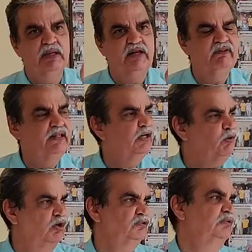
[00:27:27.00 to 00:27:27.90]
you believed in
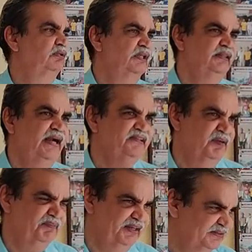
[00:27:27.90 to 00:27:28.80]
that cause, then that's
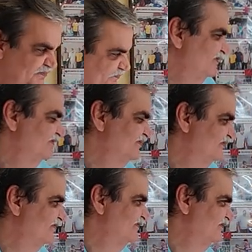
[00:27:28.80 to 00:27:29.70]
something.
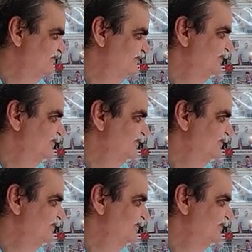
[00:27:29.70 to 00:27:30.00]
Sir,